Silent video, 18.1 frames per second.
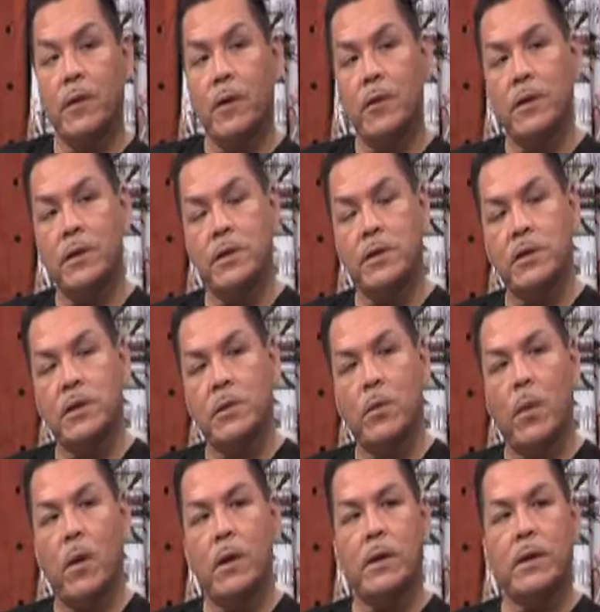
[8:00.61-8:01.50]
clothing she
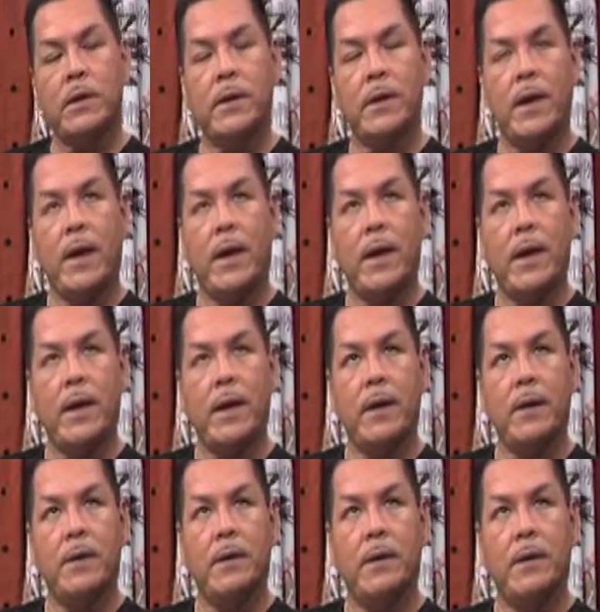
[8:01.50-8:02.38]
wanted
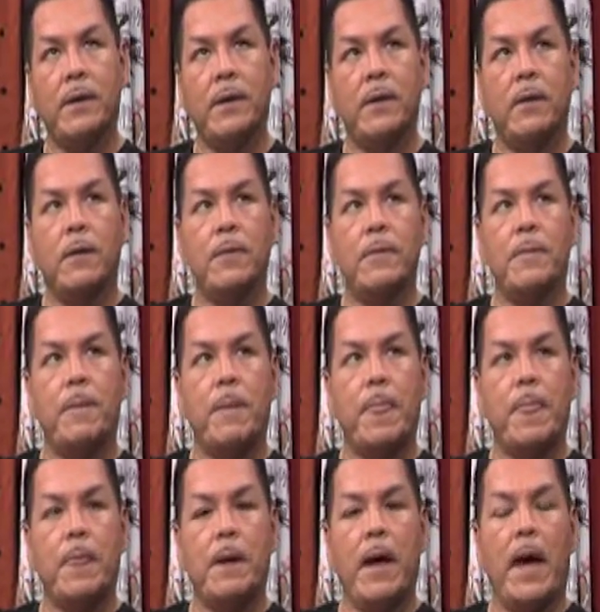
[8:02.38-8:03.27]
and
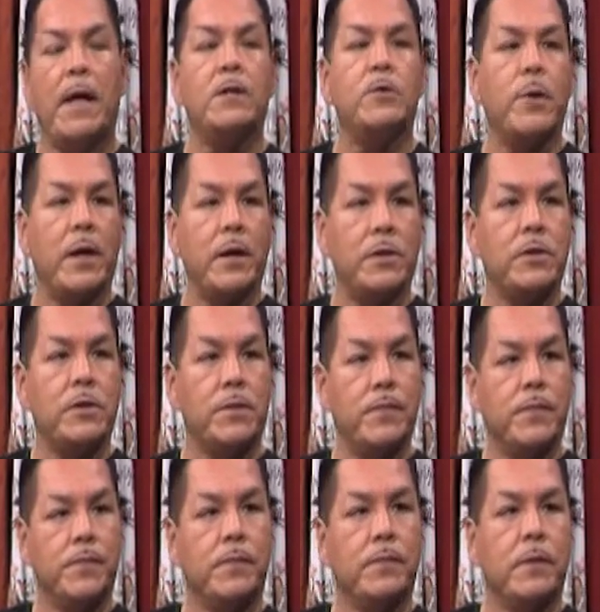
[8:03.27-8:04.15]
age range.
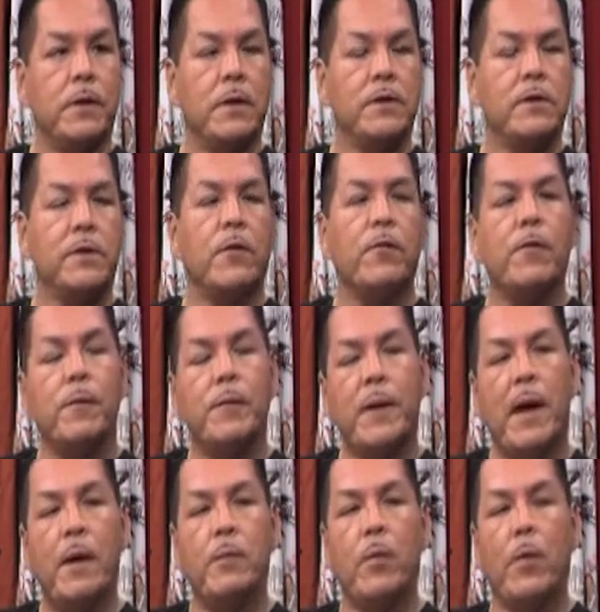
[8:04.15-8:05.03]
Uh-huh. So
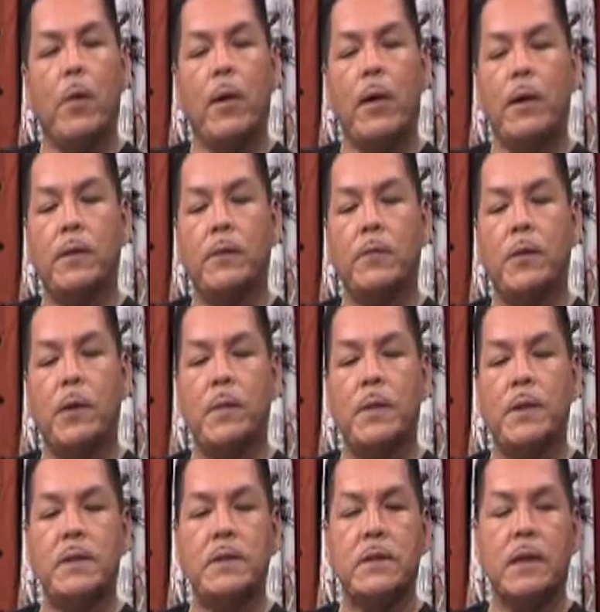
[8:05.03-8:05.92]
from that point, we put